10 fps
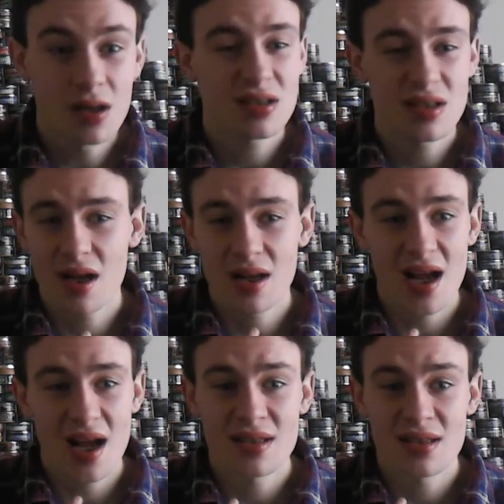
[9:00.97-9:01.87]
the tongue,
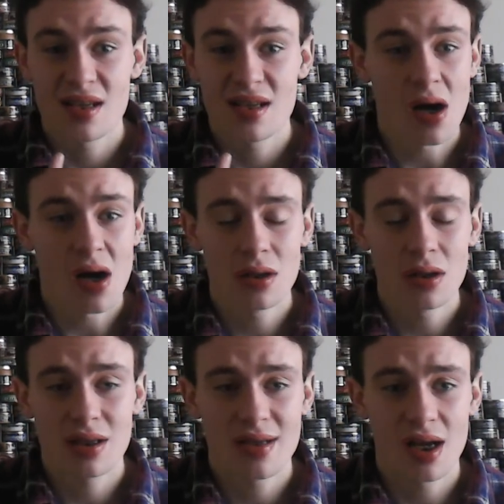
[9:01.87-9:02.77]
guys. It's all
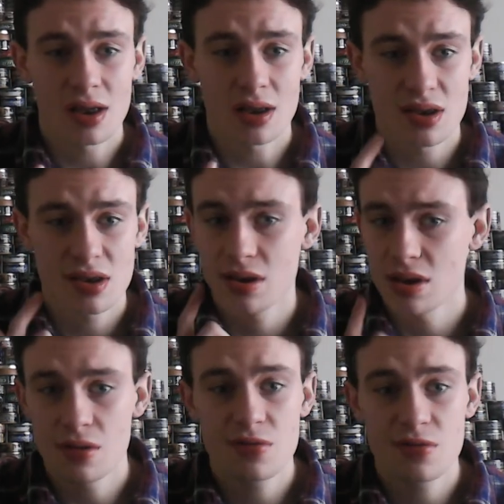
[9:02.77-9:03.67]
in the tongue. Just
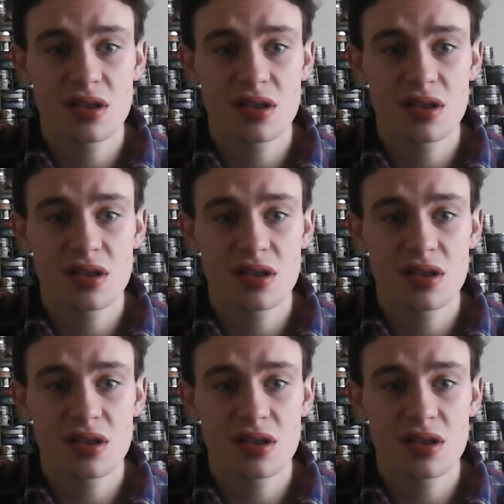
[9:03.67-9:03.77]
use your